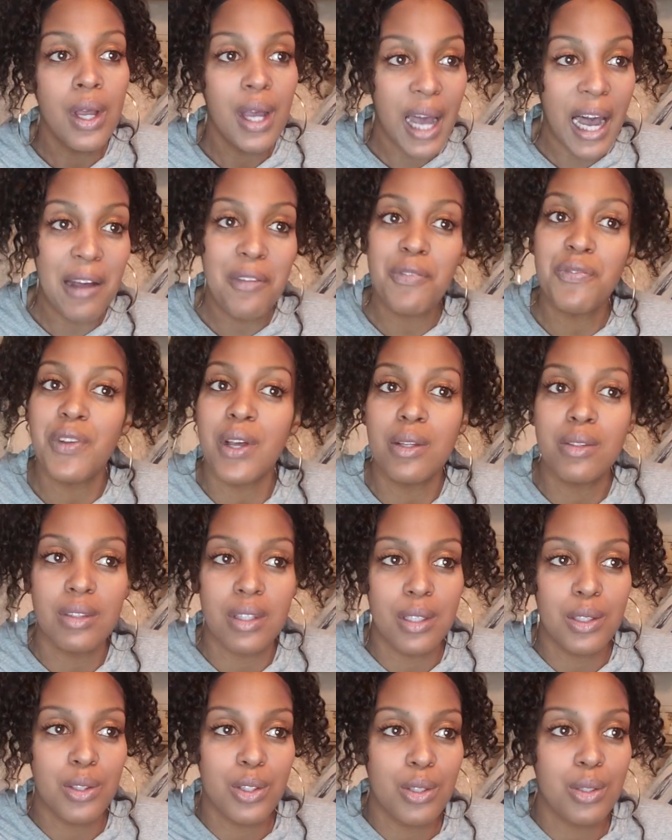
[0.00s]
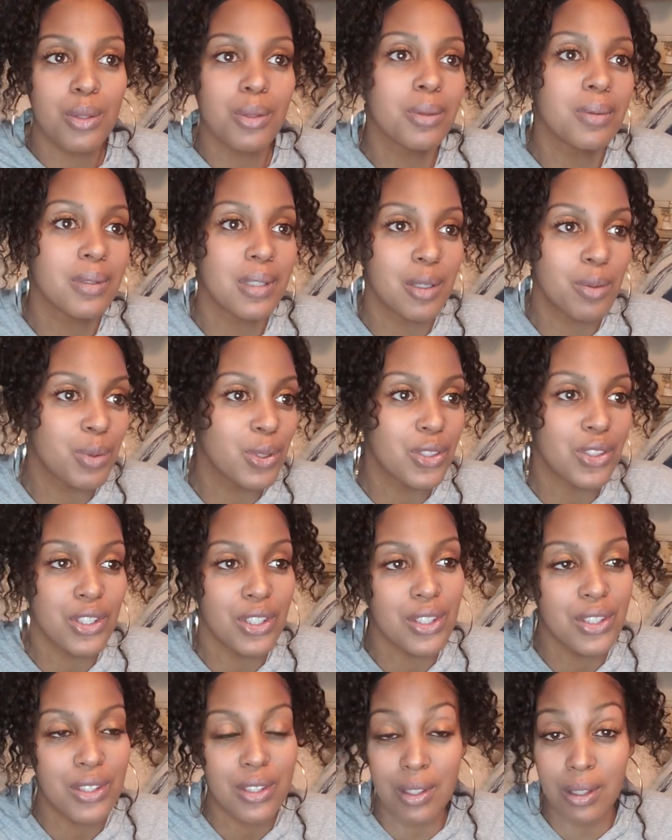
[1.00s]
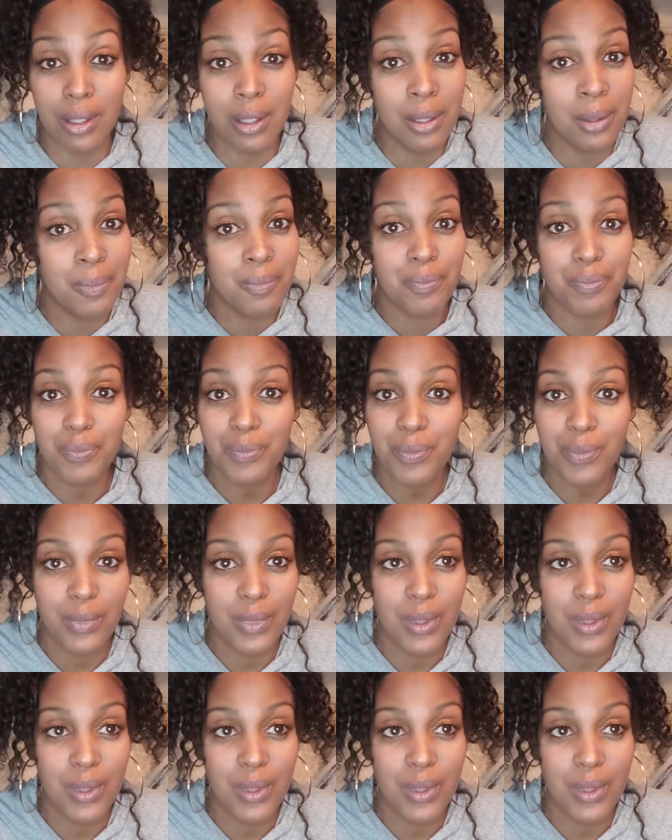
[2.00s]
I felt it too. It was just, sometimes